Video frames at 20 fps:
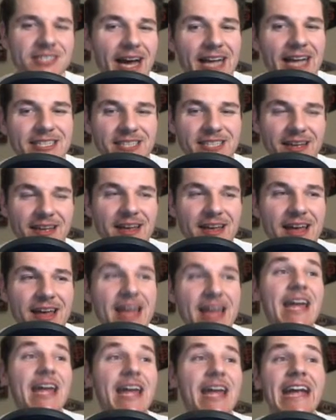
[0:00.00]
So
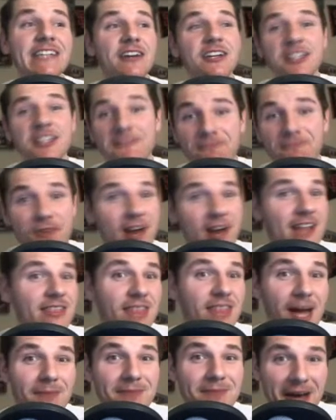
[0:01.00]
enticing.
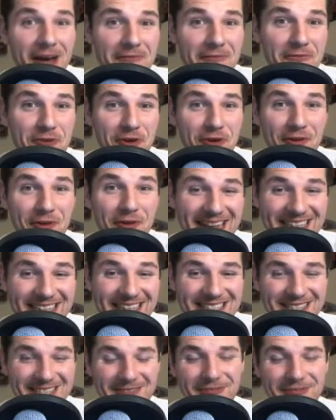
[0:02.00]
He's on the freaking
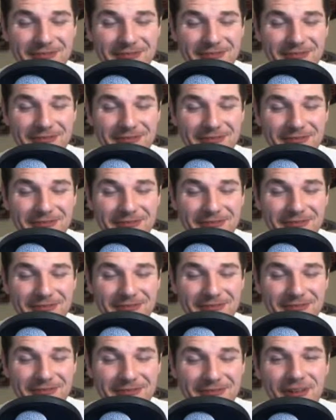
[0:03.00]
thumbnail for a reason,
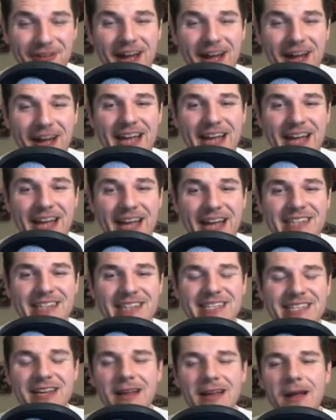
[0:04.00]
right?
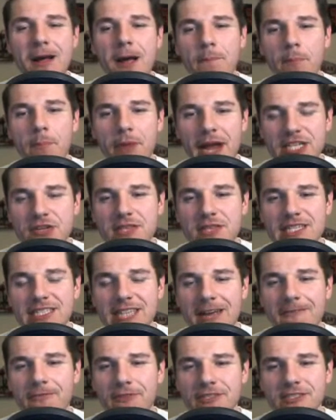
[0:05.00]
But I do think
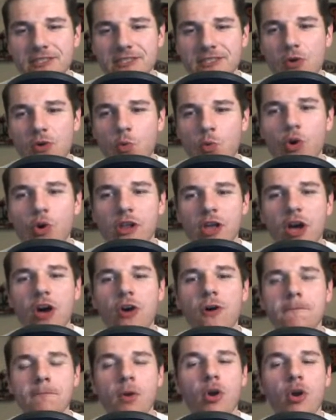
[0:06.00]
San Francisco
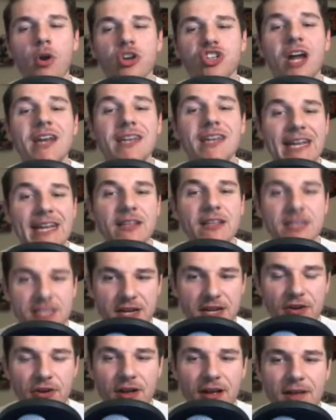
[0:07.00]
would go
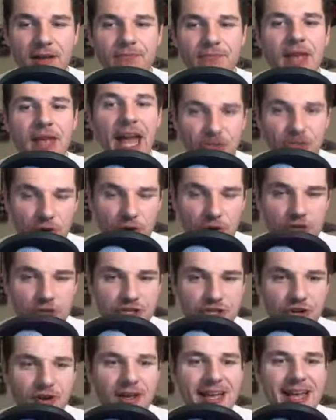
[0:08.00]
Marshawn Kneeland here,
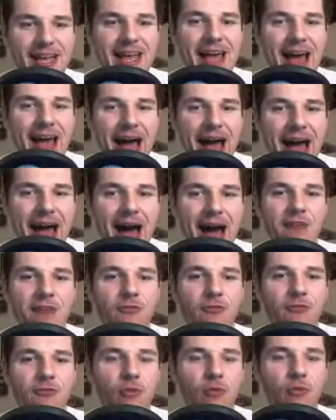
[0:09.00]
edge rusher
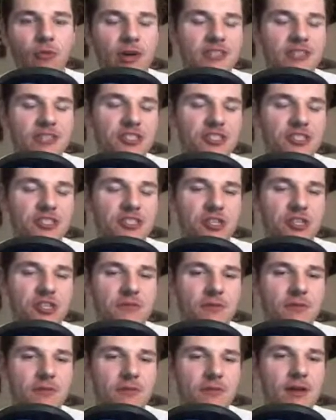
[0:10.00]
out of
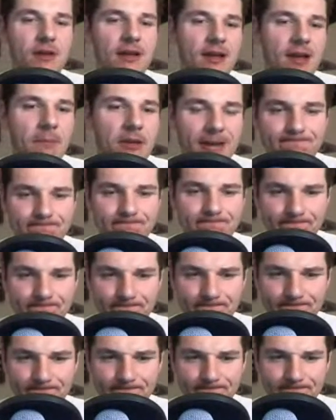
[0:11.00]
Western
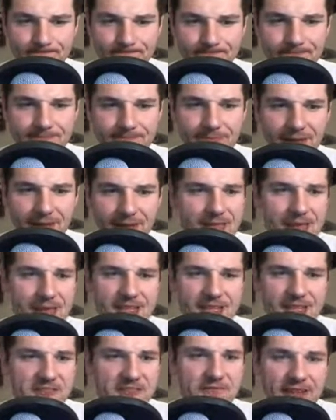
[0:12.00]
Michigan.
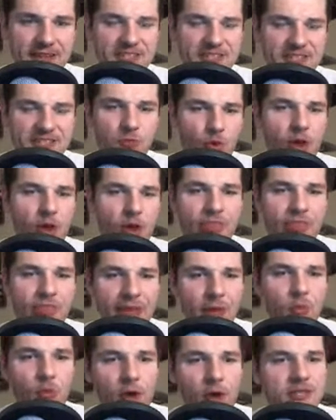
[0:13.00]
And I
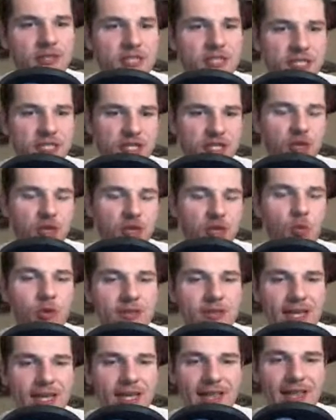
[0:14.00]
think it just fits what
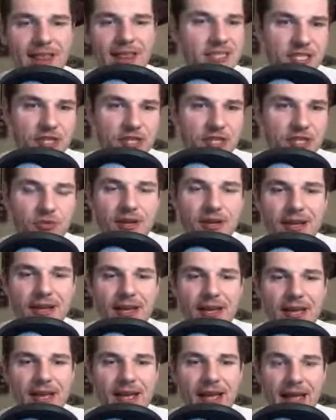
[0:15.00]
they want to do, what they
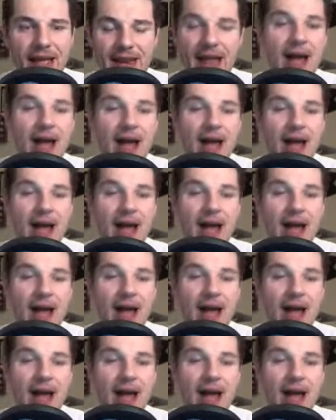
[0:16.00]
like to do.